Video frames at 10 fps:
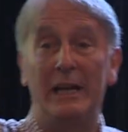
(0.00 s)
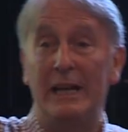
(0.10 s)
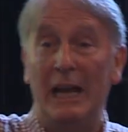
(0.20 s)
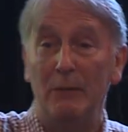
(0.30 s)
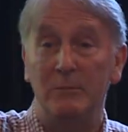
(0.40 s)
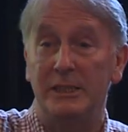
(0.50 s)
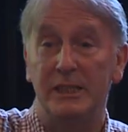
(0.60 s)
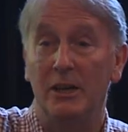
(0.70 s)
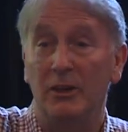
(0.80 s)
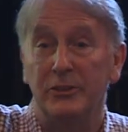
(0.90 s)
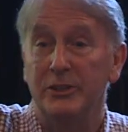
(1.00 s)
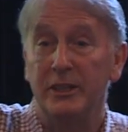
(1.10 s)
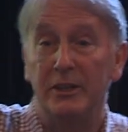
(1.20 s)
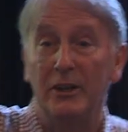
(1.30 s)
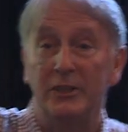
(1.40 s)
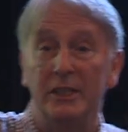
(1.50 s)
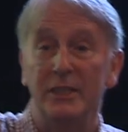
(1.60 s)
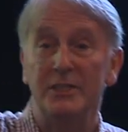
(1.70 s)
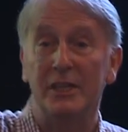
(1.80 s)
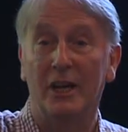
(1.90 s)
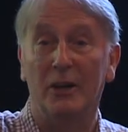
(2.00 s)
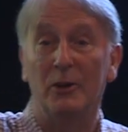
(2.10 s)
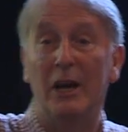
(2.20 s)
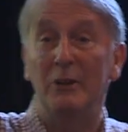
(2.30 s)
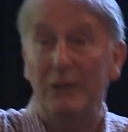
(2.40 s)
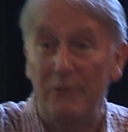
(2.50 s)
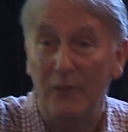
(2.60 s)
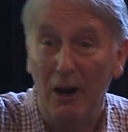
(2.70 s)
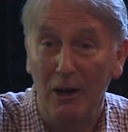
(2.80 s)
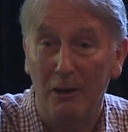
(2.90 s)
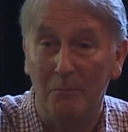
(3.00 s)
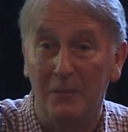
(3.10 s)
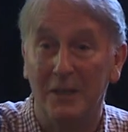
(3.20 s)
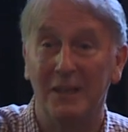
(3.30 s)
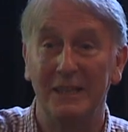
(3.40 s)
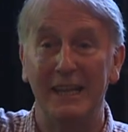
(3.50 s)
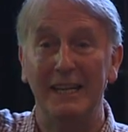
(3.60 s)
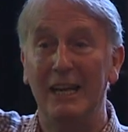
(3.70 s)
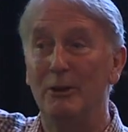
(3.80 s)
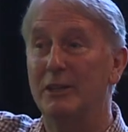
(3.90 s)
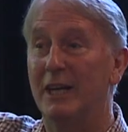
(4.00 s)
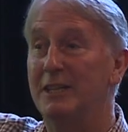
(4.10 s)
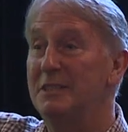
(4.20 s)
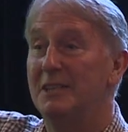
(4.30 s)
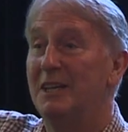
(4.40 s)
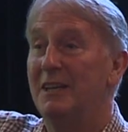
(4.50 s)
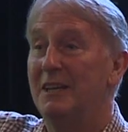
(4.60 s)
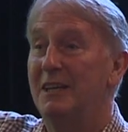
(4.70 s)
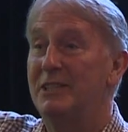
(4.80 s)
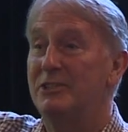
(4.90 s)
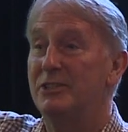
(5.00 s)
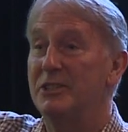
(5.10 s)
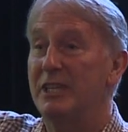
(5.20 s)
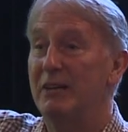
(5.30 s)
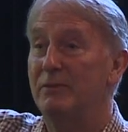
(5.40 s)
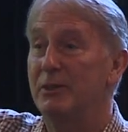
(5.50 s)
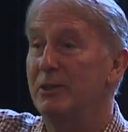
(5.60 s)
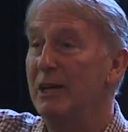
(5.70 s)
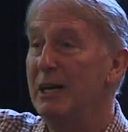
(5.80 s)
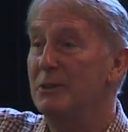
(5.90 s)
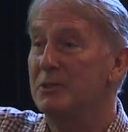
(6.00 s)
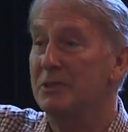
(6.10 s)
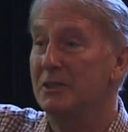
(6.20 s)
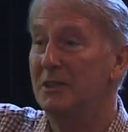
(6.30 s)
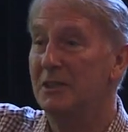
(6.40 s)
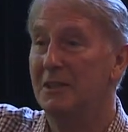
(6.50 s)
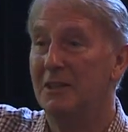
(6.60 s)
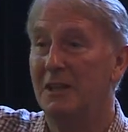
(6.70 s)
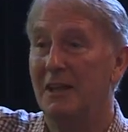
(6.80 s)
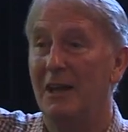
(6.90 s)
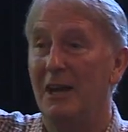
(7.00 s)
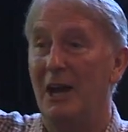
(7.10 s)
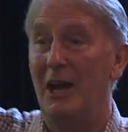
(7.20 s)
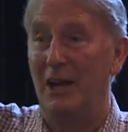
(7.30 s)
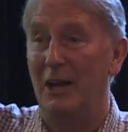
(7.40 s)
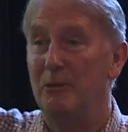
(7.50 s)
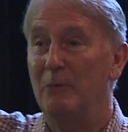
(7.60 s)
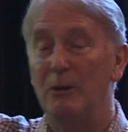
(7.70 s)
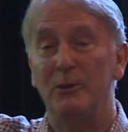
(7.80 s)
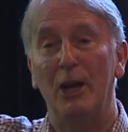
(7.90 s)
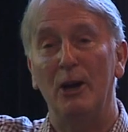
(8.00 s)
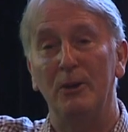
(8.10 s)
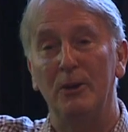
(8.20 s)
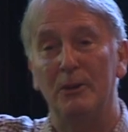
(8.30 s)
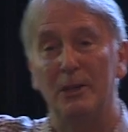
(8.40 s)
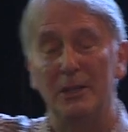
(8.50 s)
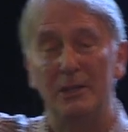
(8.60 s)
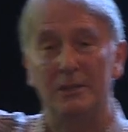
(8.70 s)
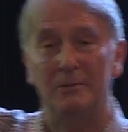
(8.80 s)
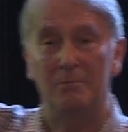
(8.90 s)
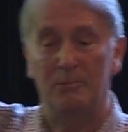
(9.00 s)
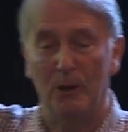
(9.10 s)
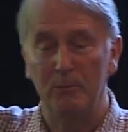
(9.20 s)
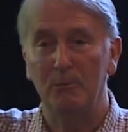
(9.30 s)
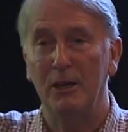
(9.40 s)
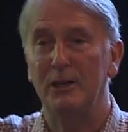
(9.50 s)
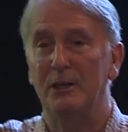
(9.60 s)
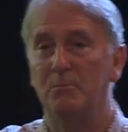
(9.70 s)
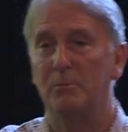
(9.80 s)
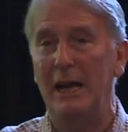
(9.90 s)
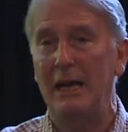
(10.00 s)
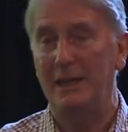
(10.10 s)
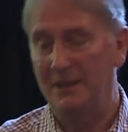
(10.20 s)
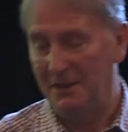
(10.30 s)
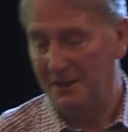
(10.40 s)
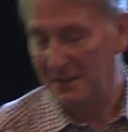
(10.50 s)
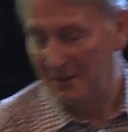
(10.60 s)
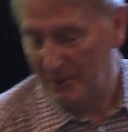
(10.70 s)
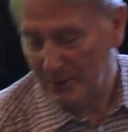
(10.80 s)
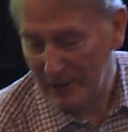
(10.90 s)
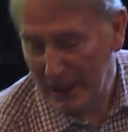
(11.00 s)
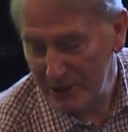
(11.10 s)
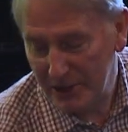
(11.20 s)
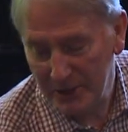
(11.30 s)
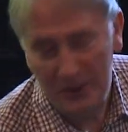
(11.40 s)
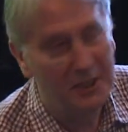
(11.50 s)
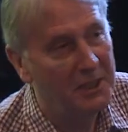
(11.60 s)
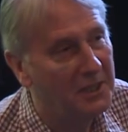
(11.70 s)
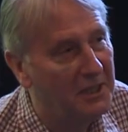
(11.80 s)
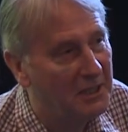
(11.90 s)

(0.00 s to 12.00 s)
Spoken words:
inhabited 100-odd years ago, and it farmed, and yet nowadays, it's just there for the grouse. And the amount the common market pay for grouse shooting